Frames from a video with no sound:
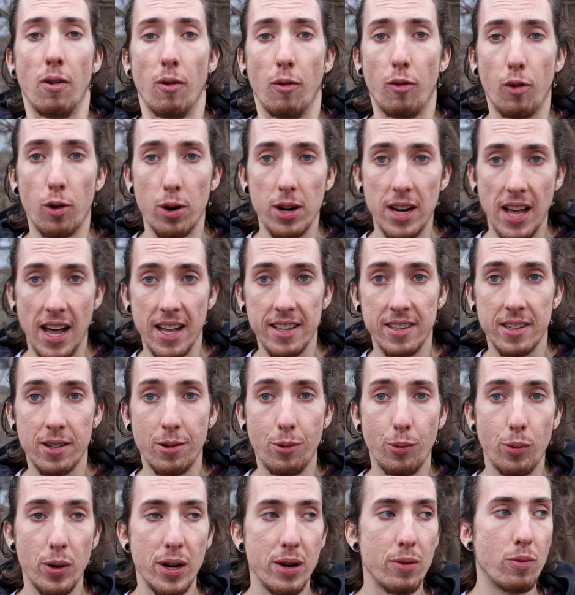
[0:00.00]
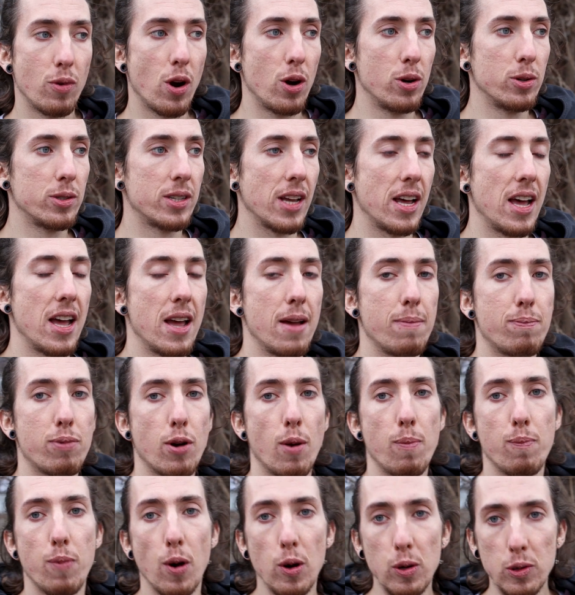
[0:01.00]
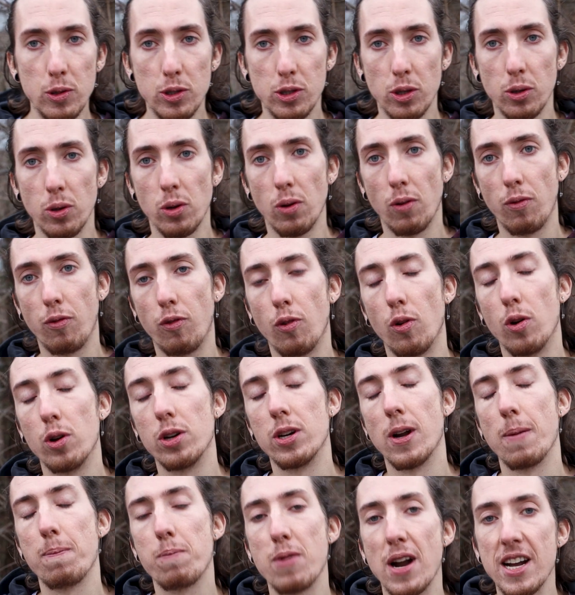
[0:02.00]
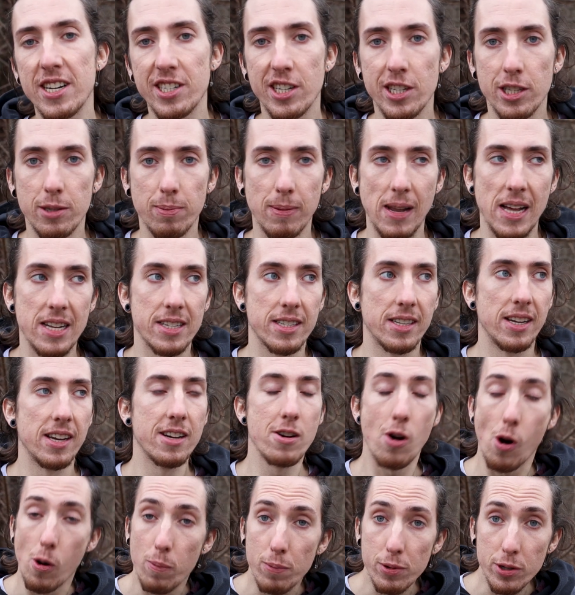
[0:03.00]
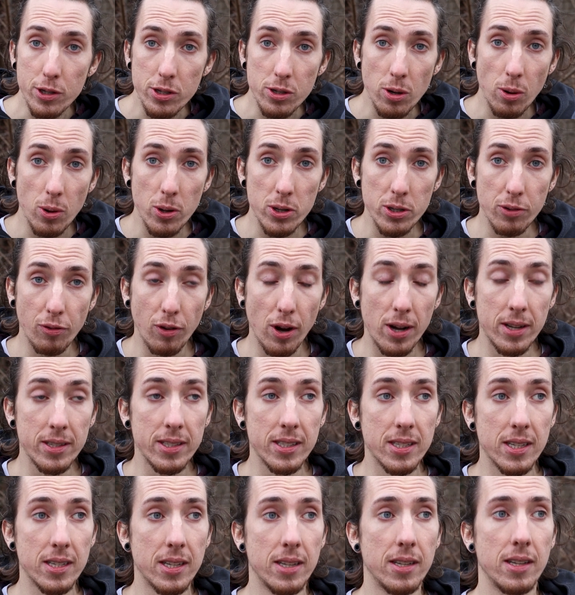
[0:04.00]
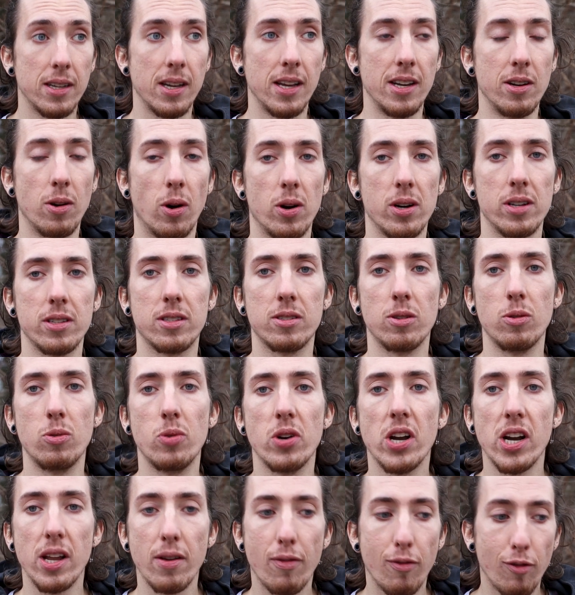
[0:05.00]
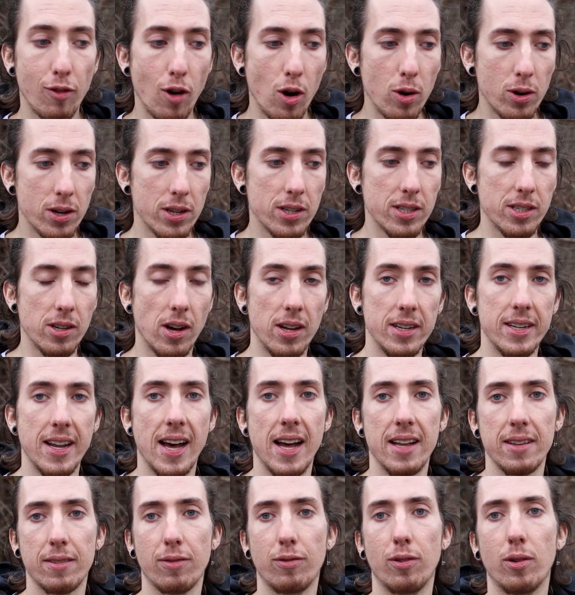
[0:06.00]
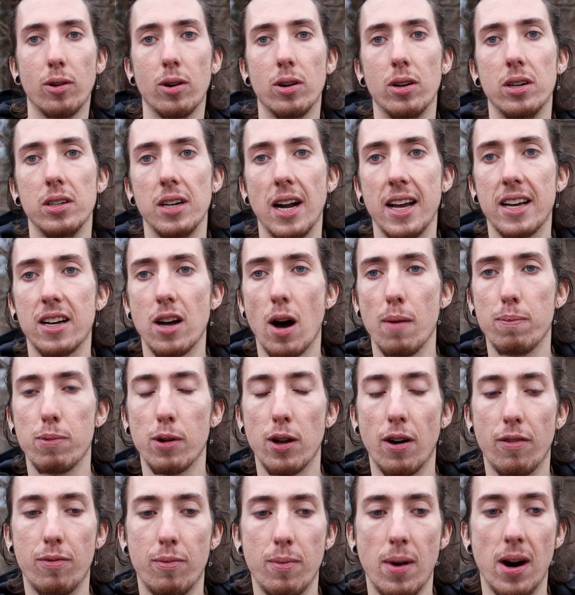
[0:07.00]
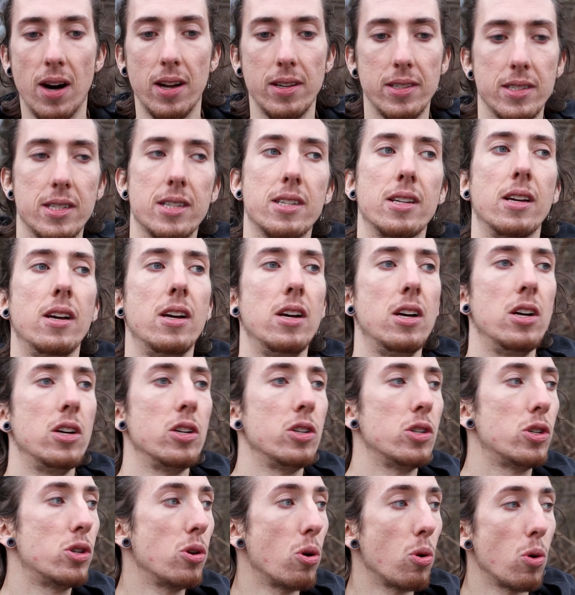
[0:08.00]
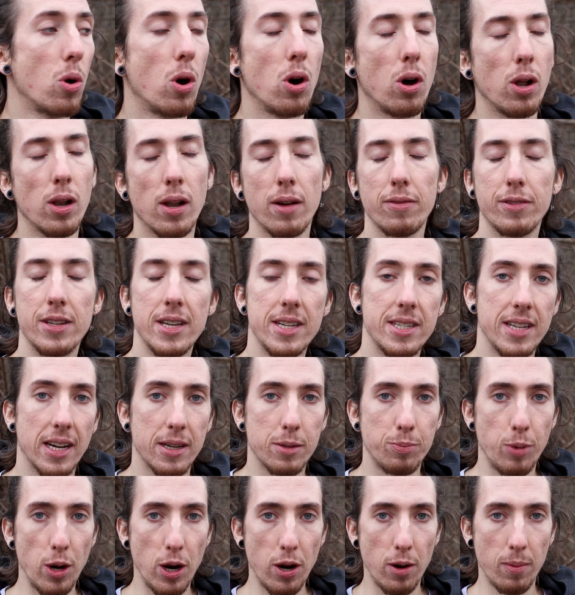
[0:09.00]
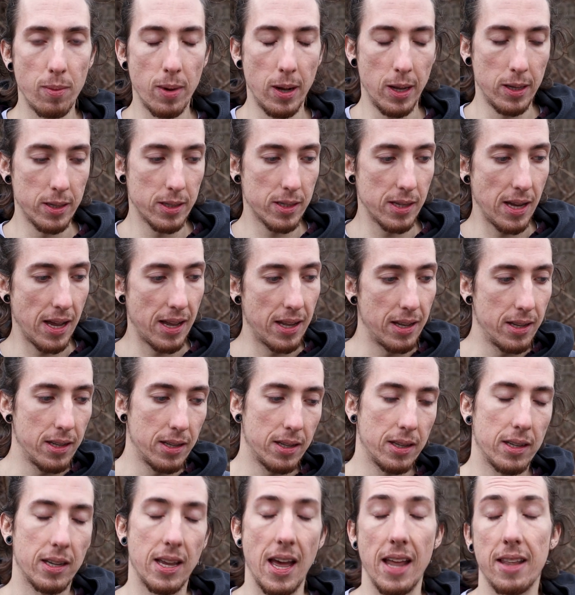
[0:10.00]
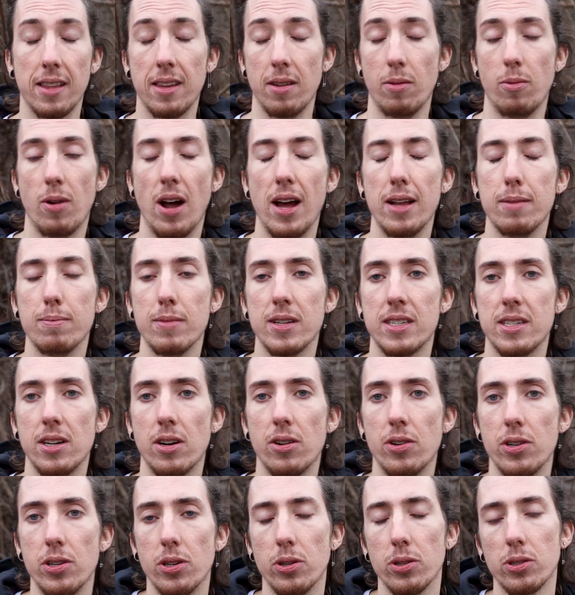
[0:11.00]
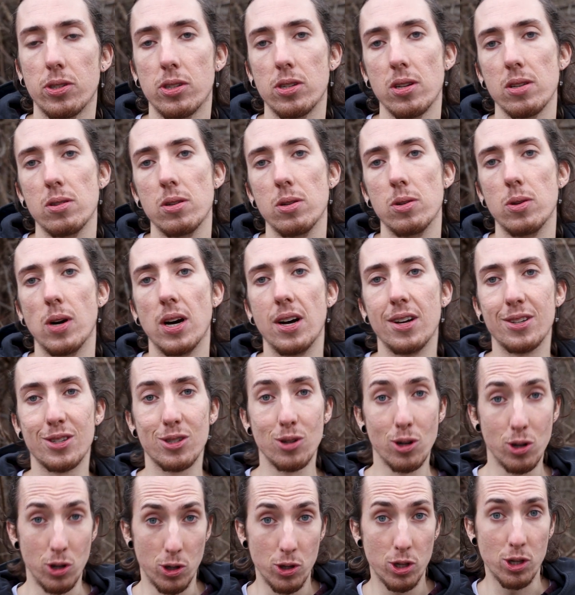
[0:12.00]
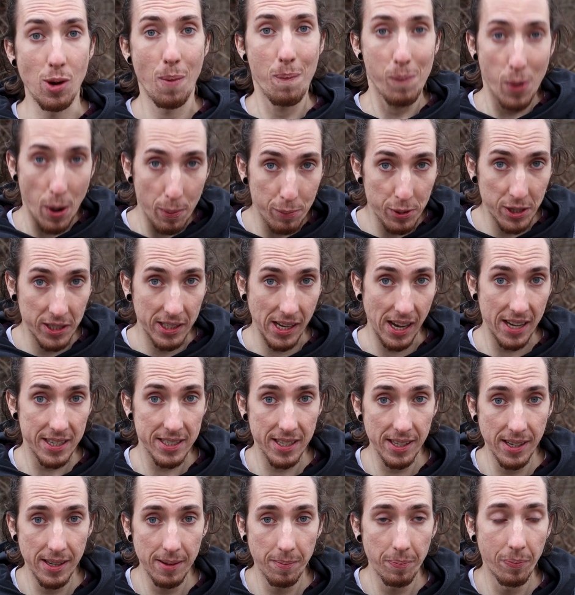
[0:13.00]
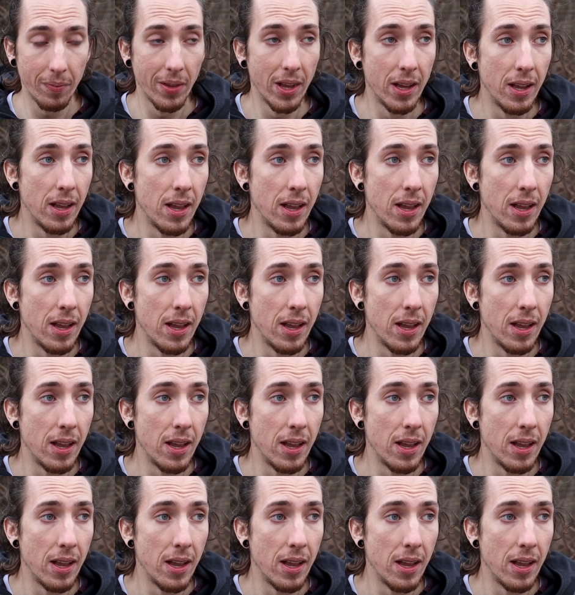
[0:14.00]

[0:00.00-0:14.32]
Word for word: For that, we wrote a proposal for the Precious Plastic Open Source Fund in order to really focus on that for a couple of months, do all of these experiments and get the right material to, uh, to do some proper testing.